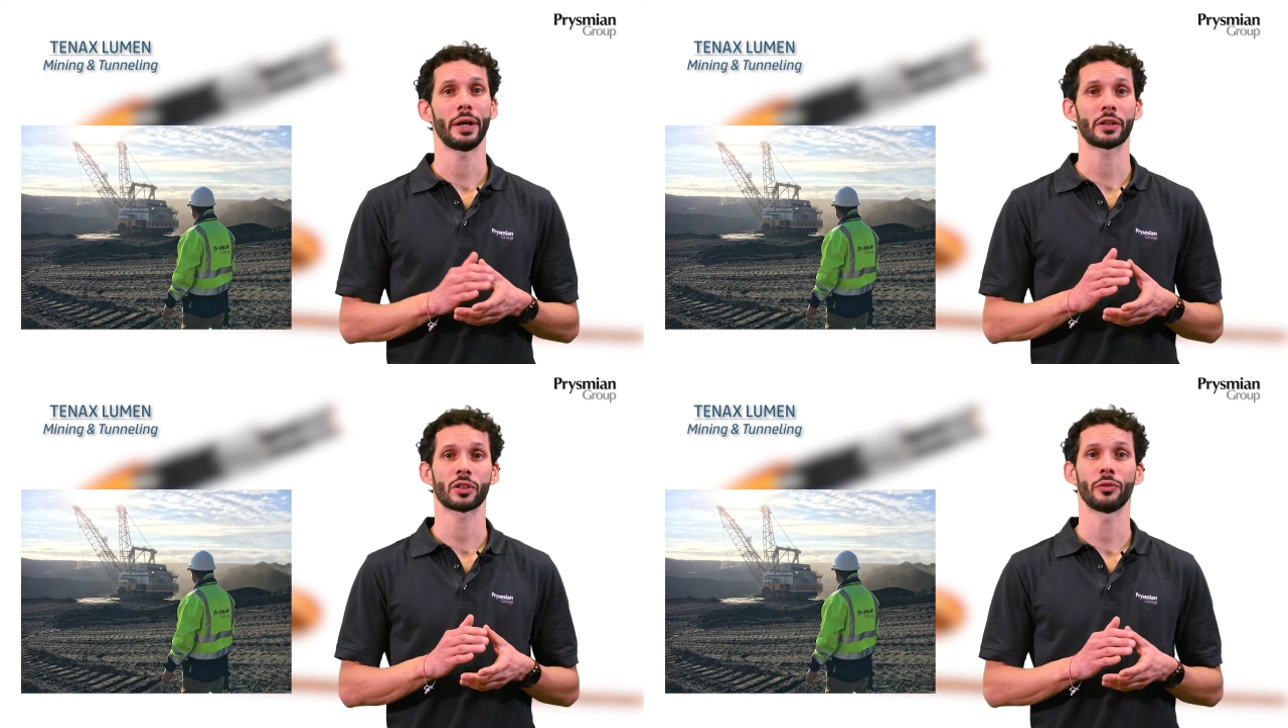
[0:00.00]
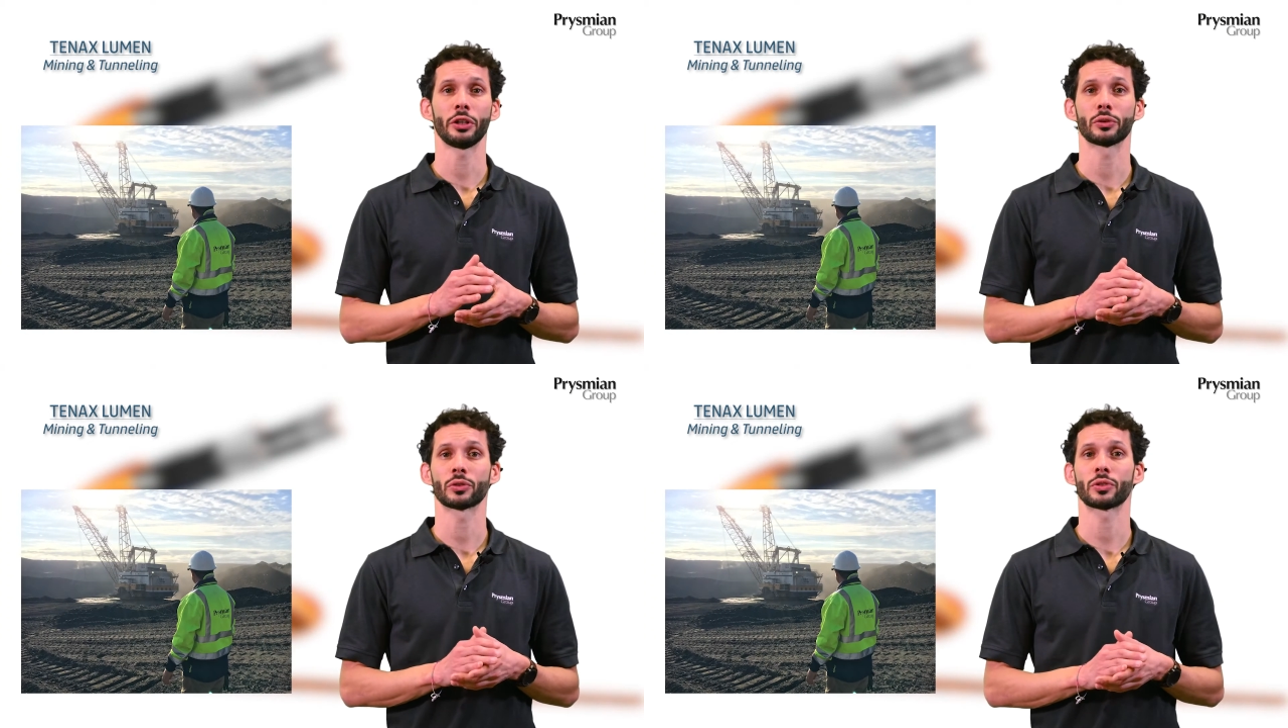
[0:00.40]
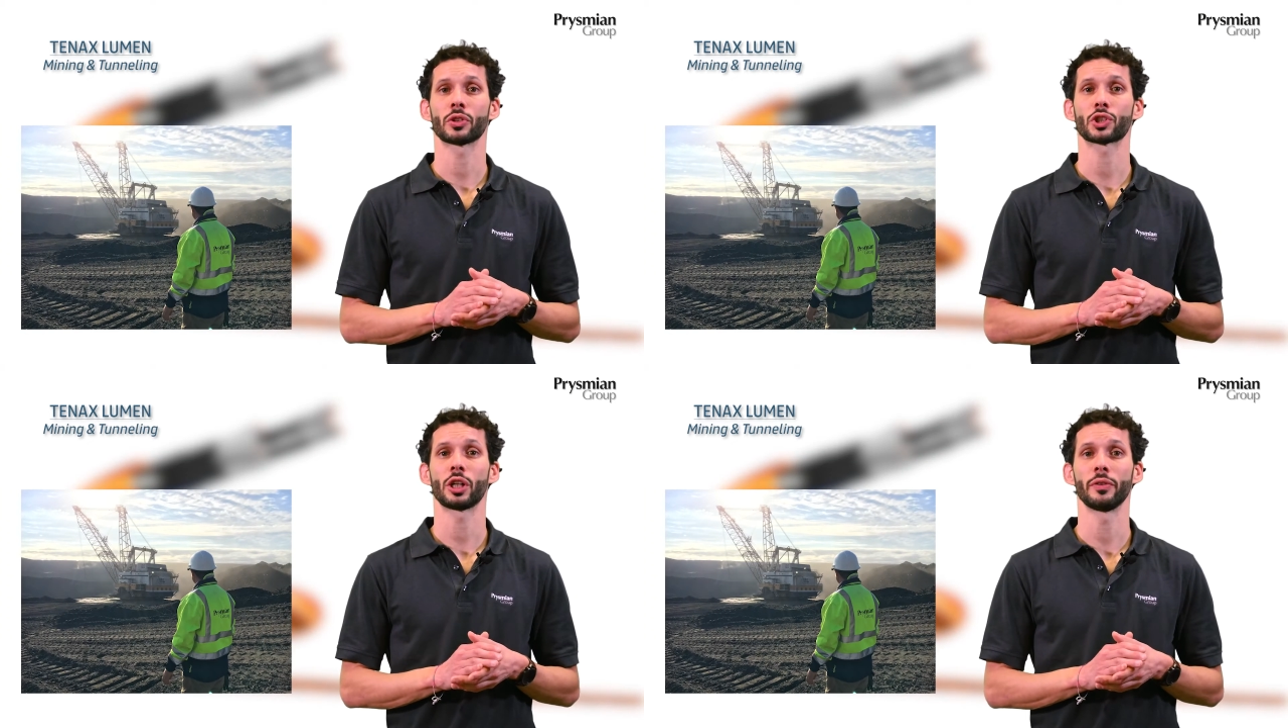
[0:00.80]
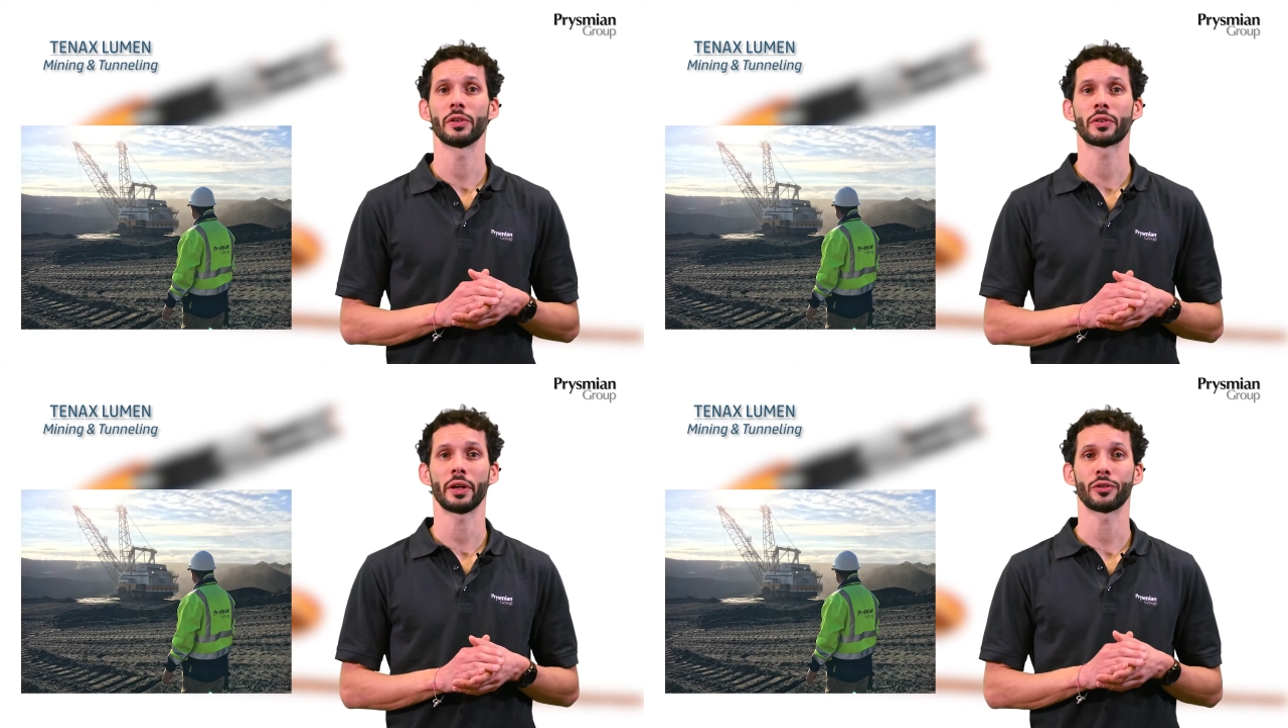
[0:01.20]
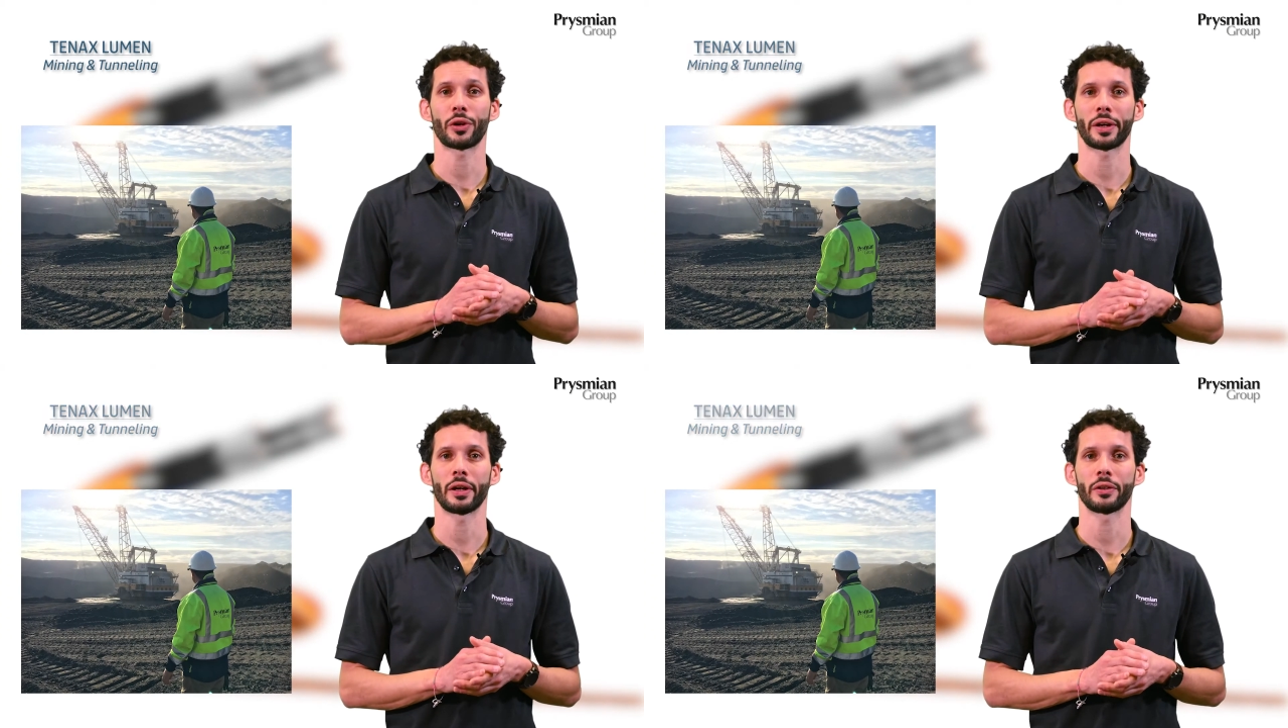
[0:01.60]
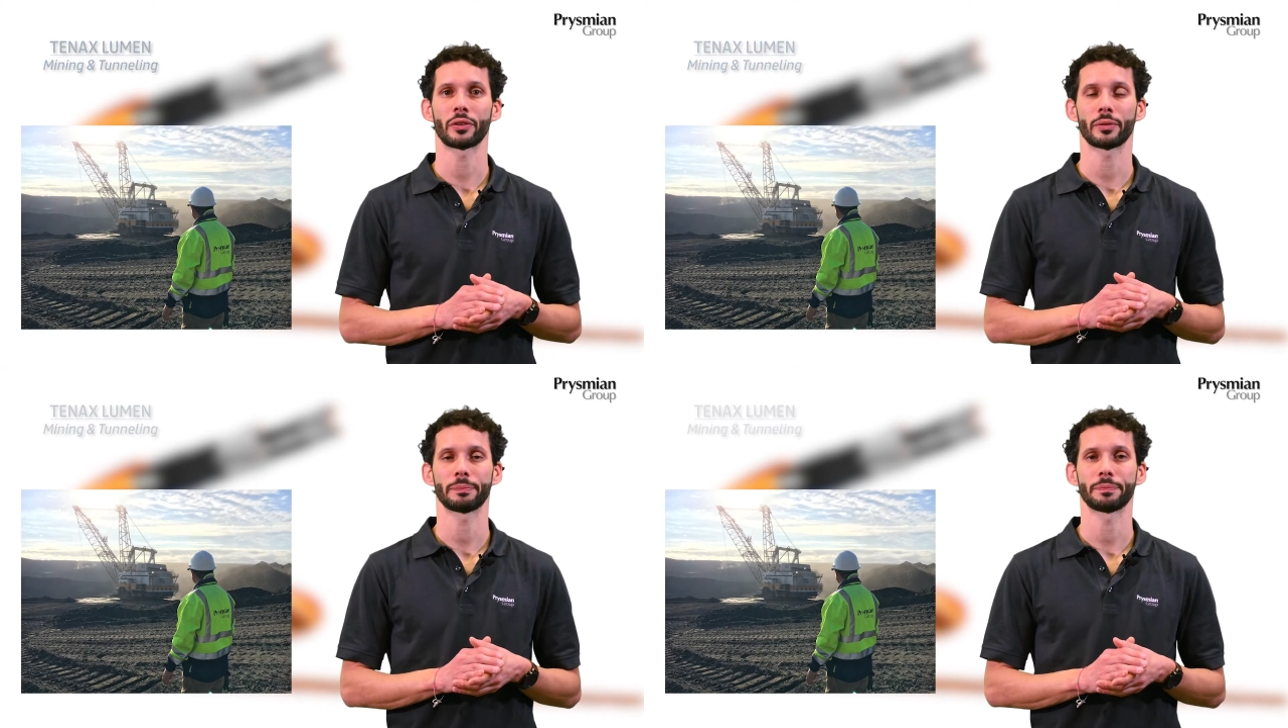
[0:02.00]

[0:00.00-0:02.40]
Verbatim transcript: excavators, shovels and draglines.